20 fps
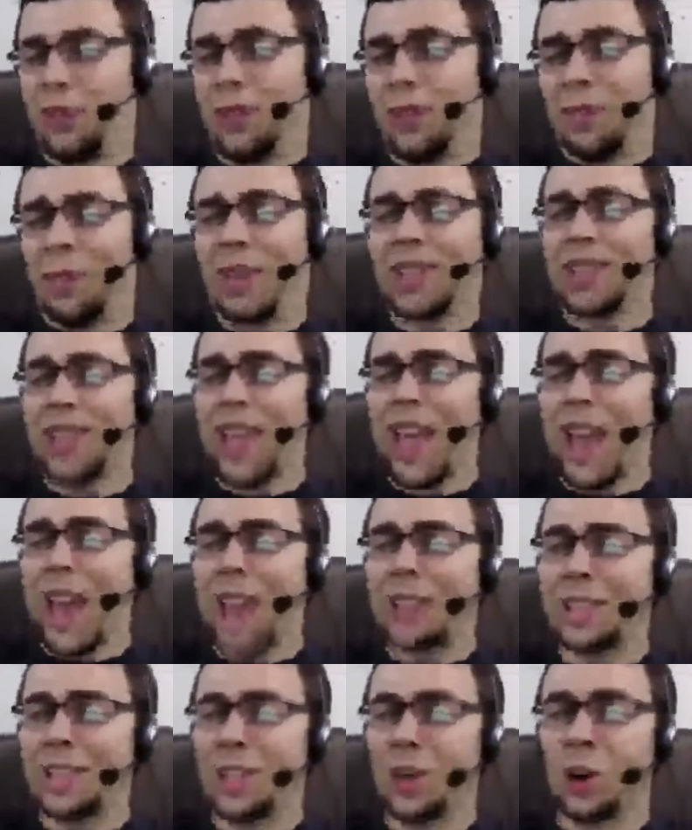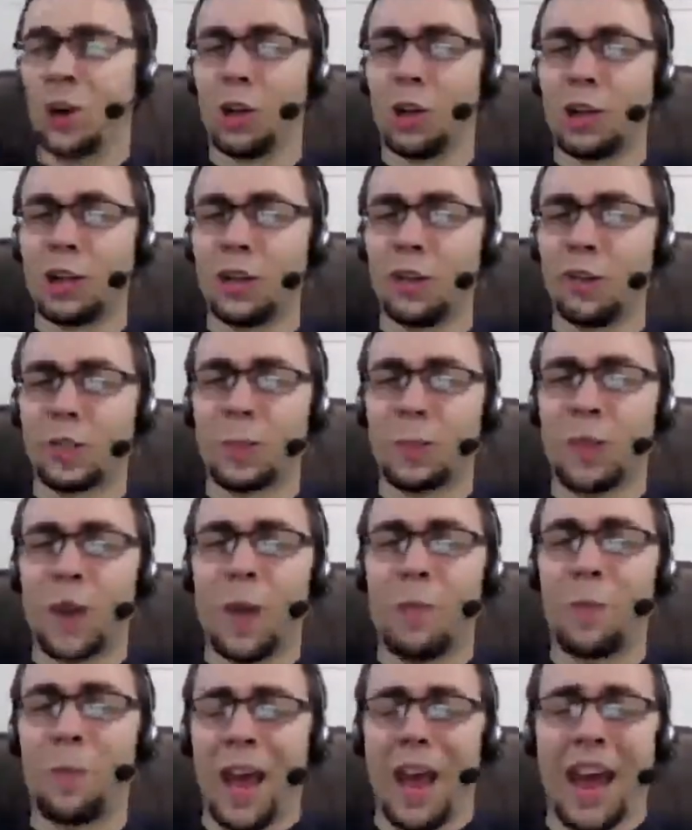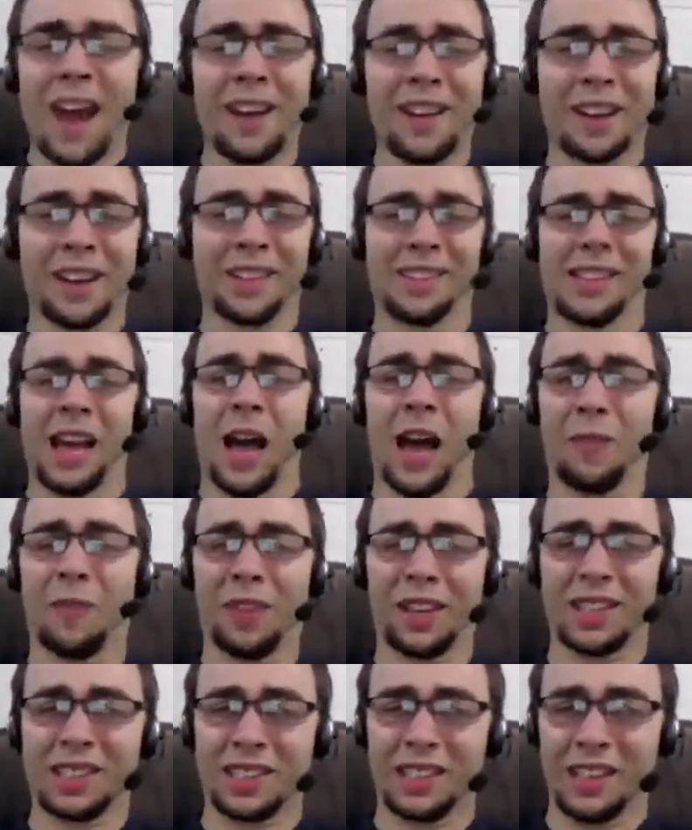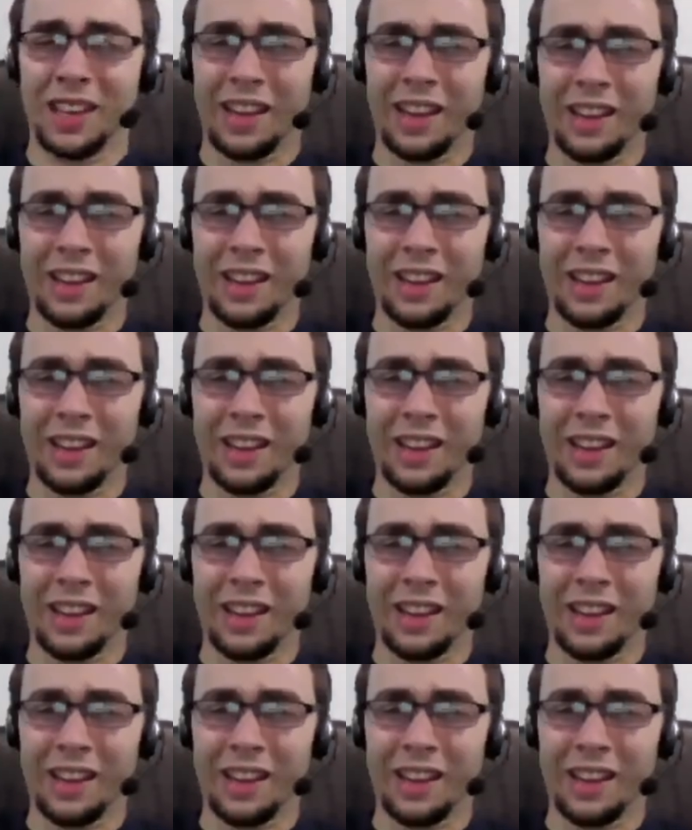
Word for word: These axes are only used by bandits, obviously!